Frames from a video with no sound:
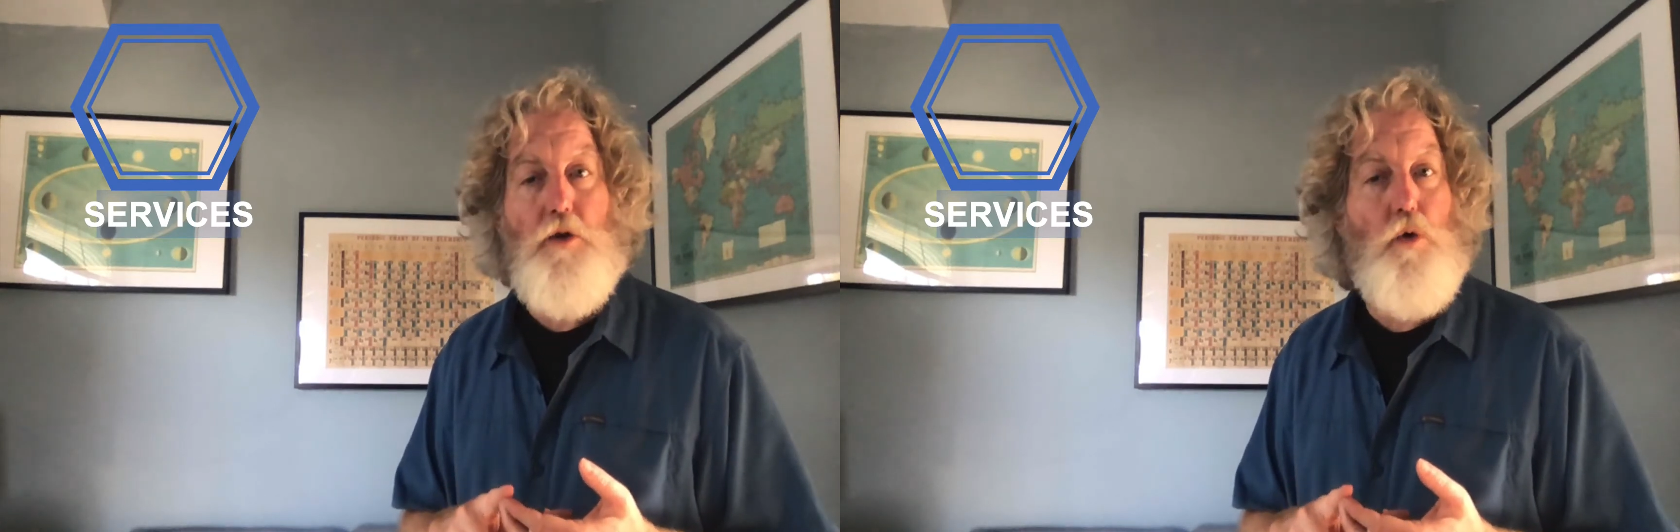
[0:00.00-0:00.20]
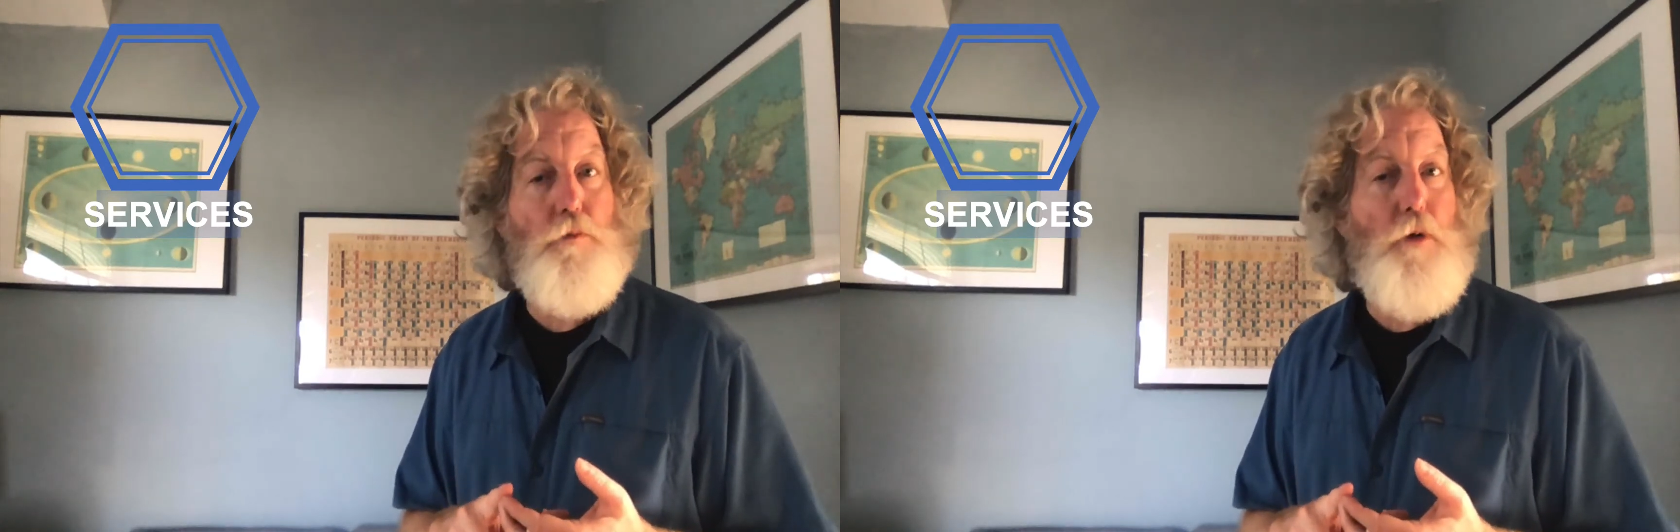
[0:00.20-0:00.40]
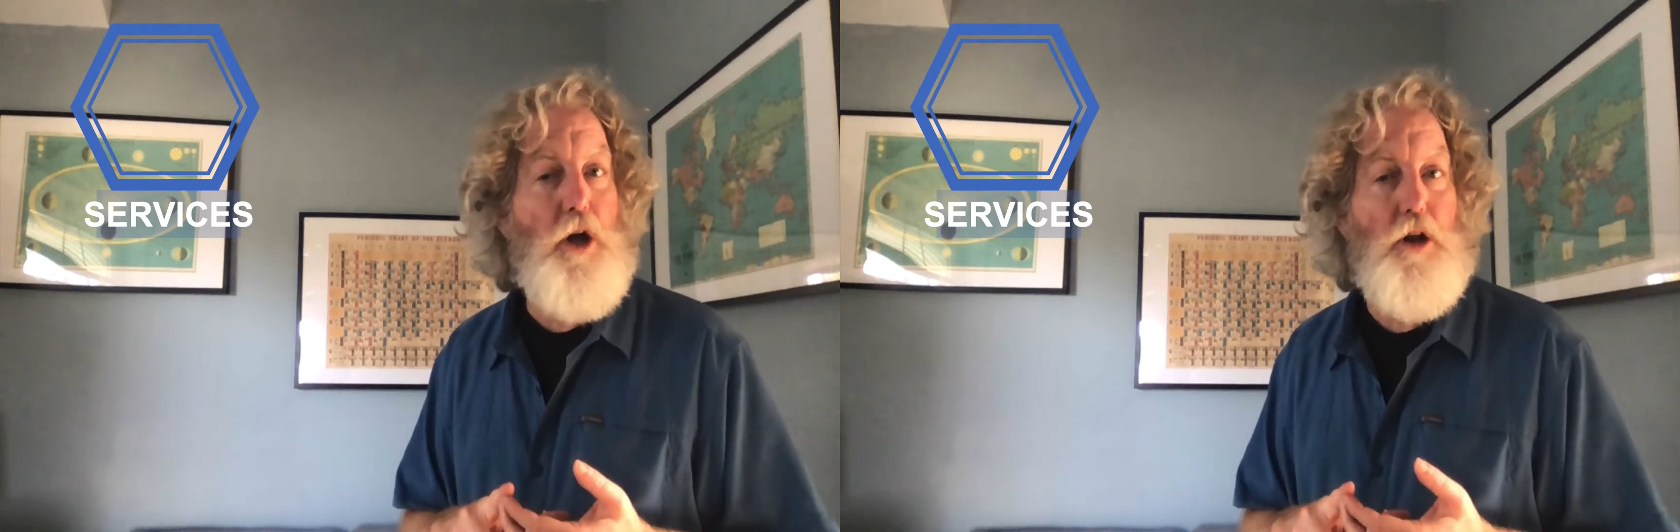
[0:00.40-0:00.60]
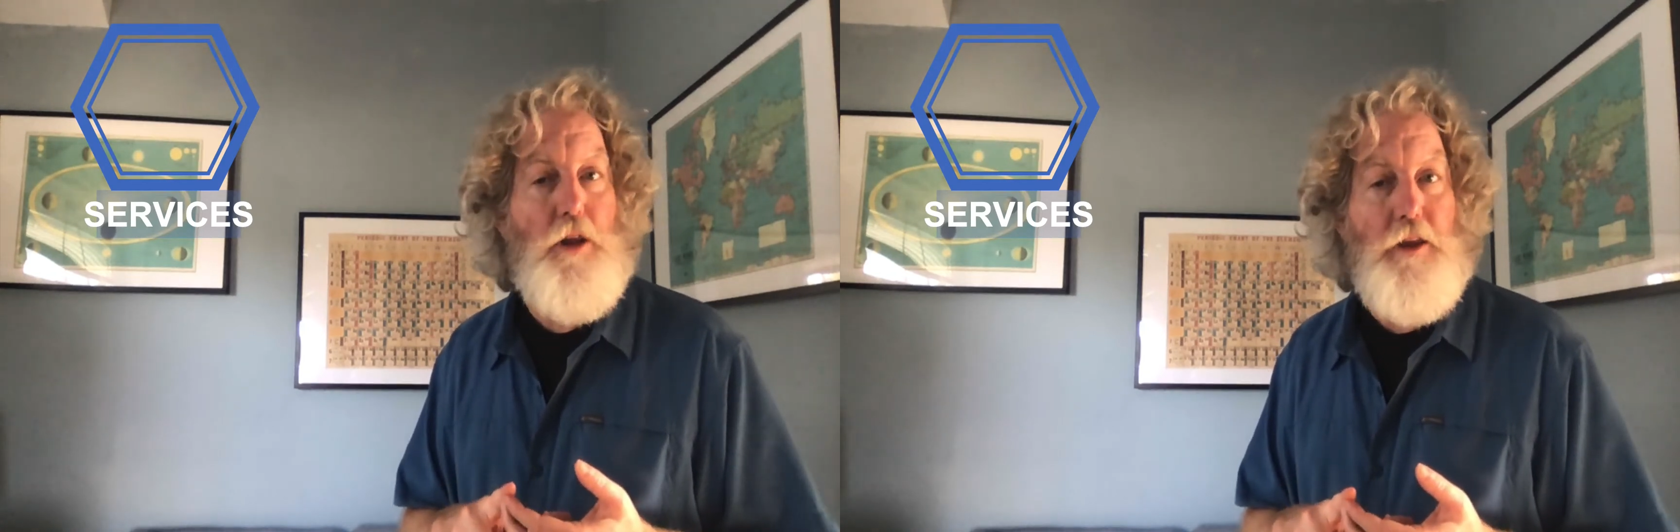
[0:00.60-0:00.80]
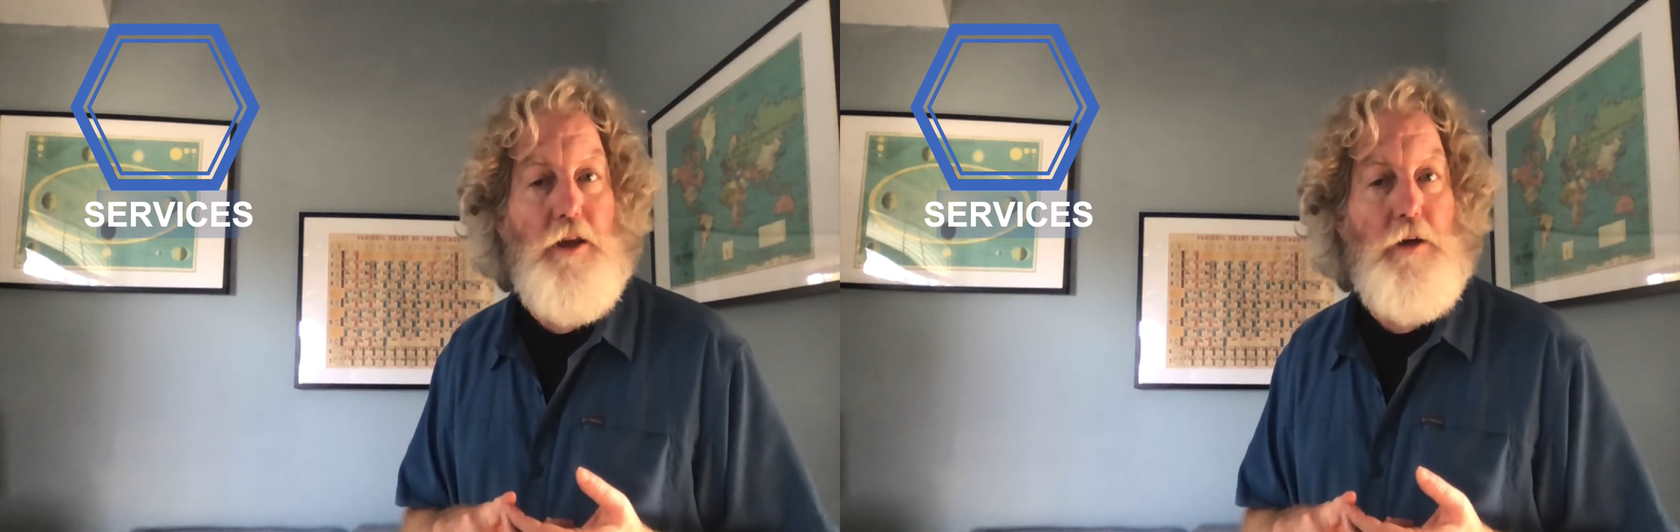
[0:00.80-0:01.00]
old
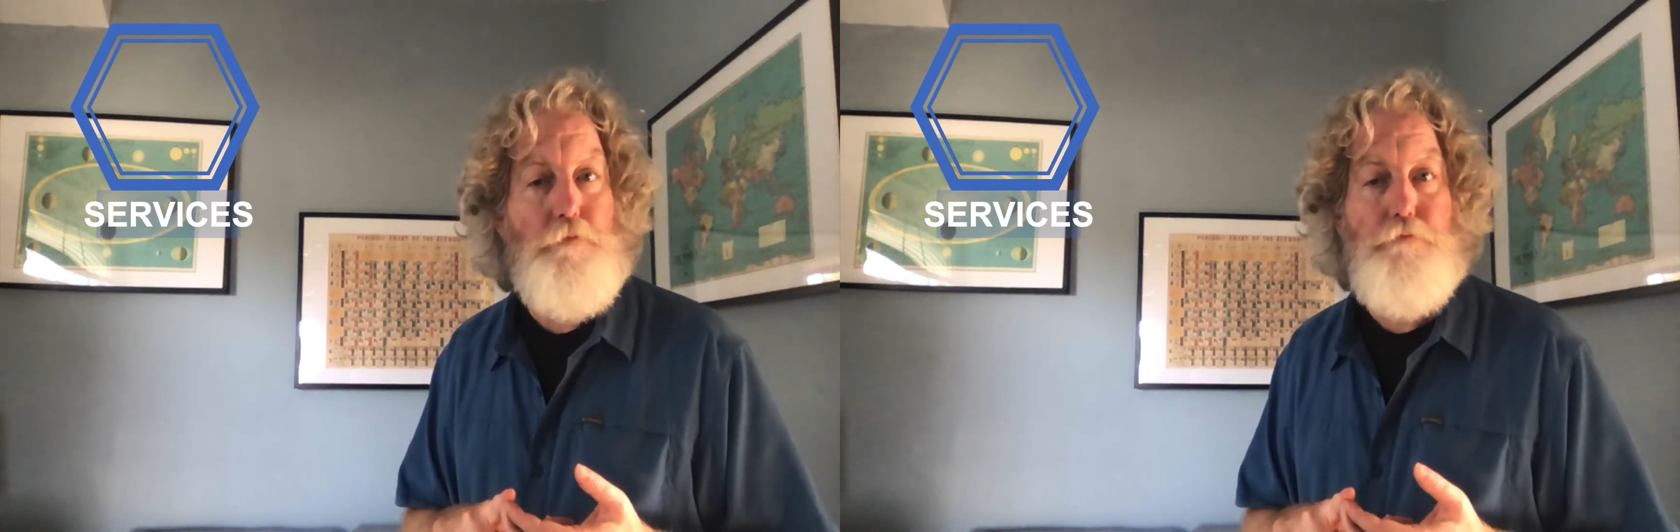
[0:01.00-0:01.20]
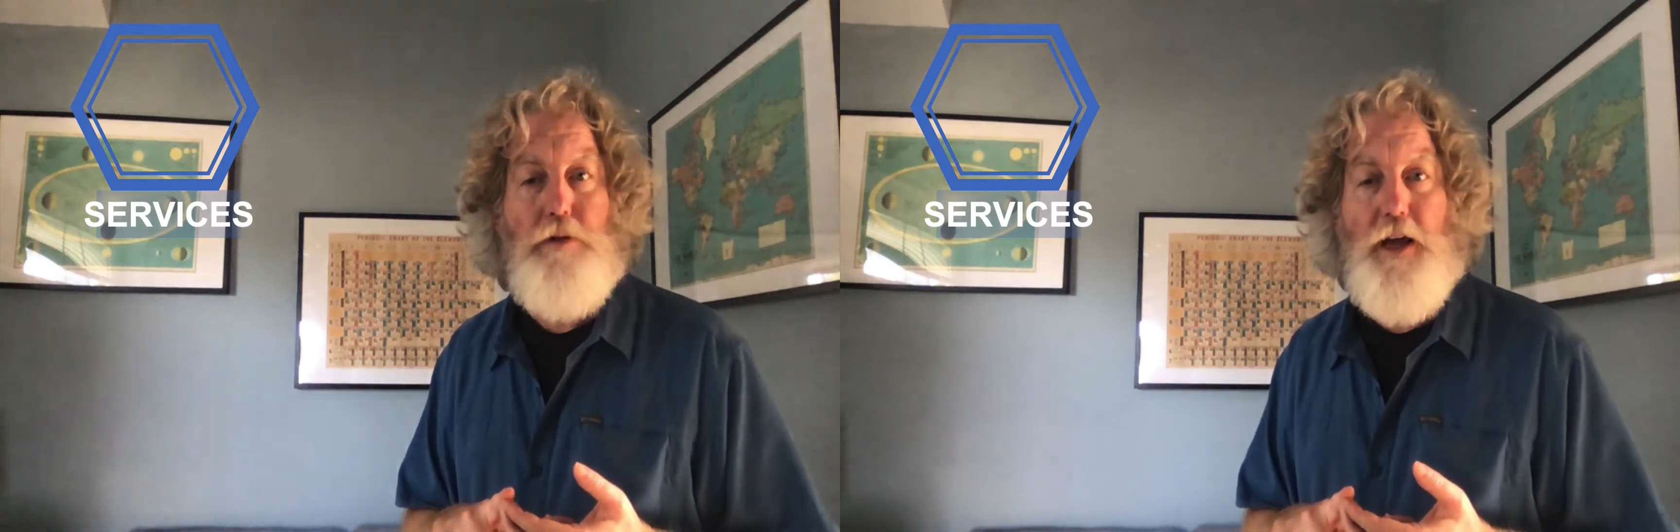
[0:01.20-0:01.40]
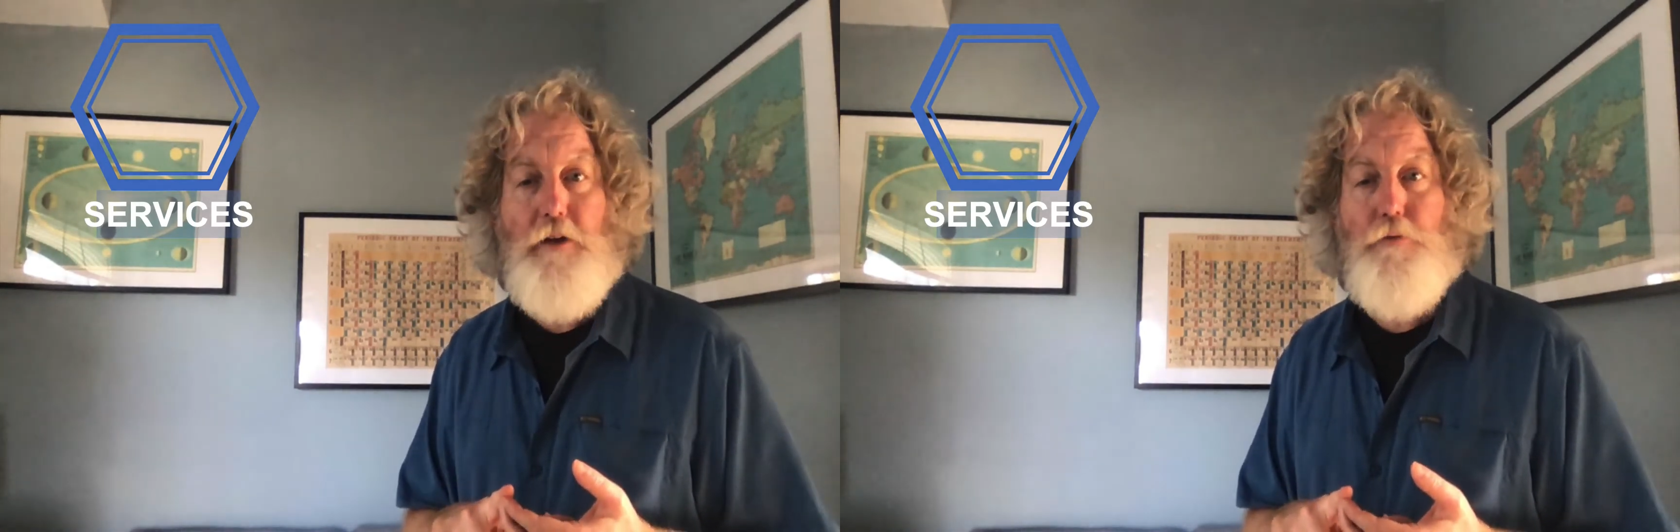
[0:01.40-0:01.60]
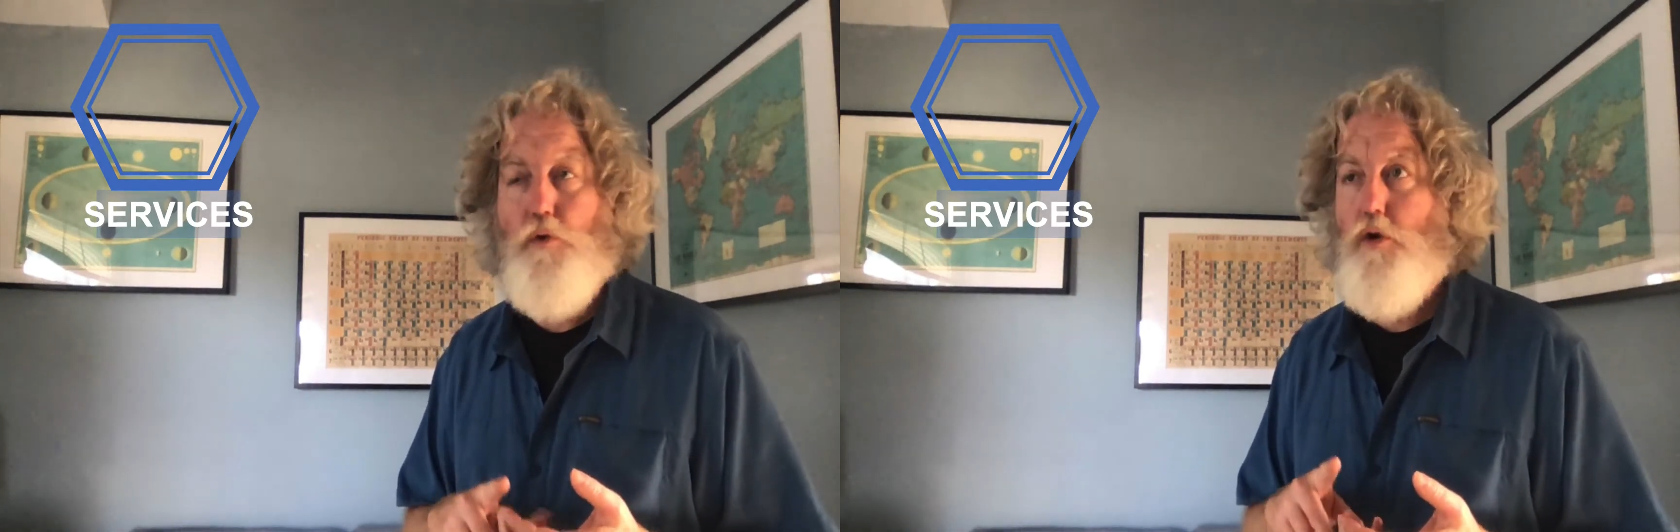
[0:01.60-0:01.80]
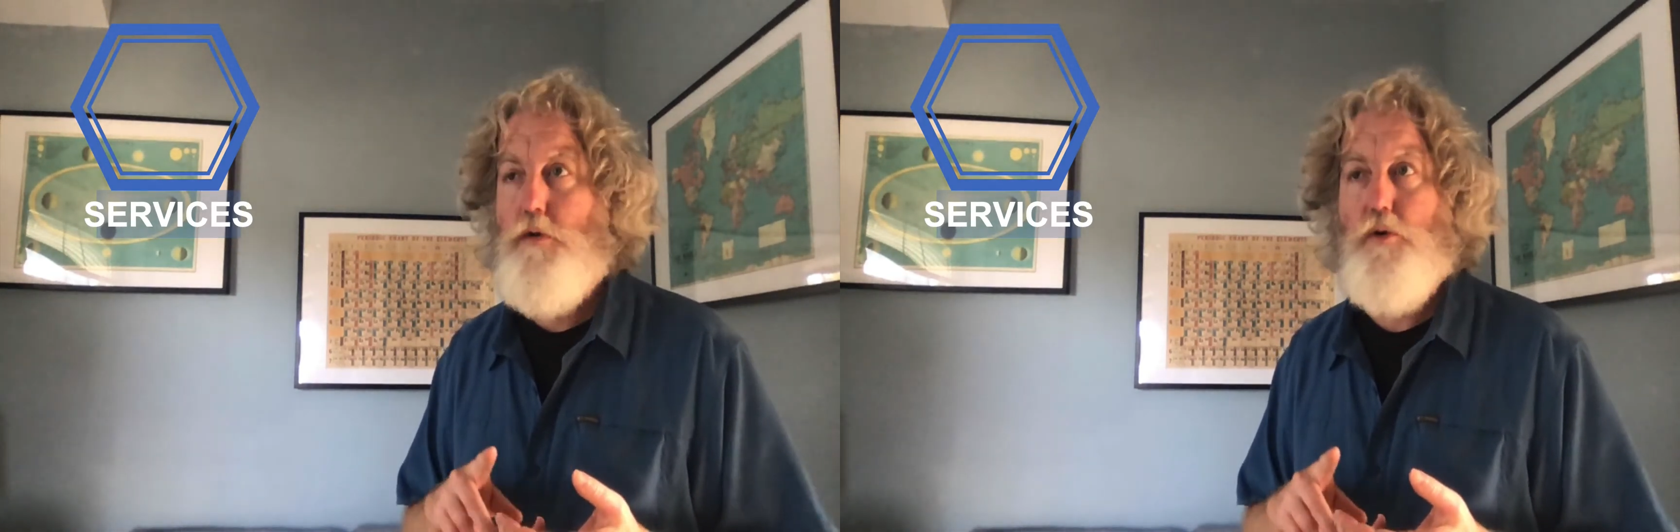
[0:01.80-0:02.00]
monolithic
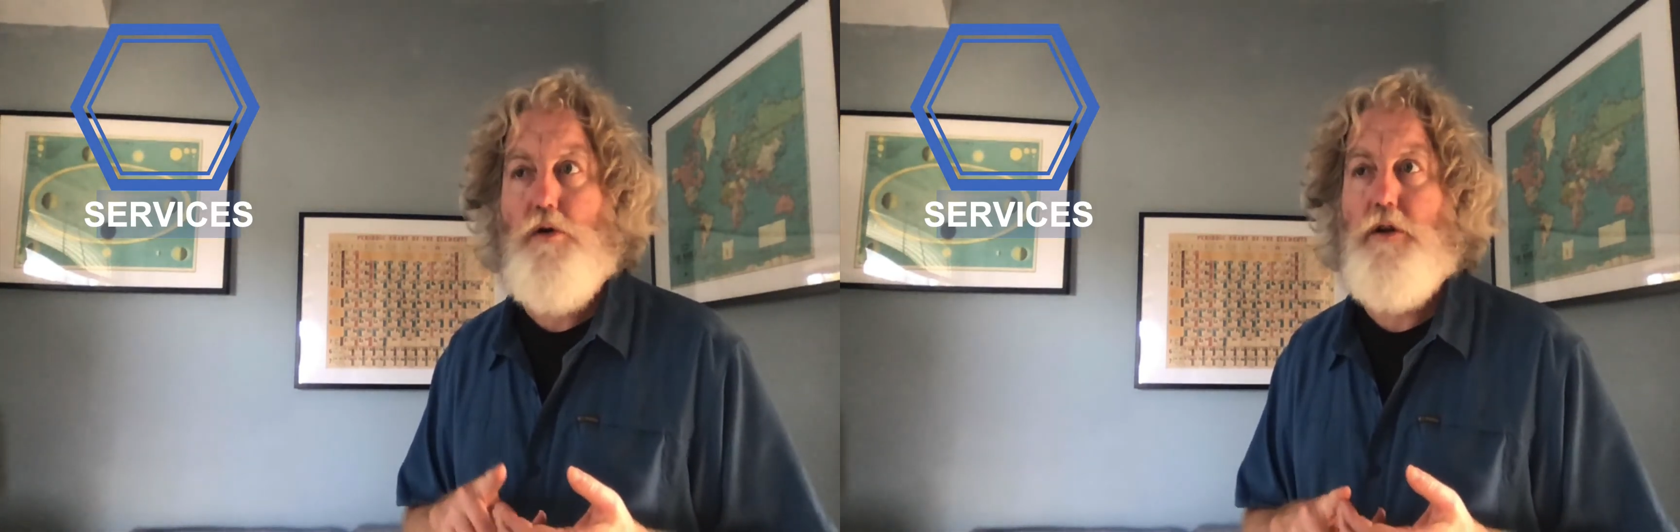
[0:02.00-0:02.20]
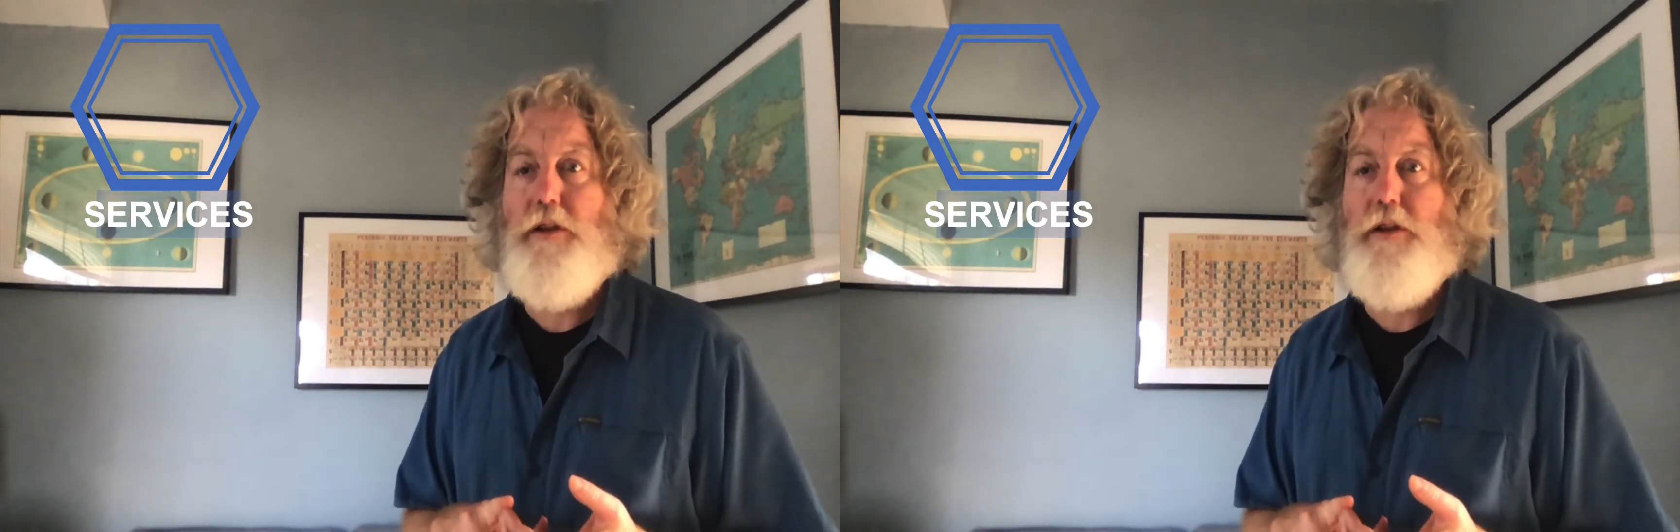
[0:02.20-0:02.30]
platform or a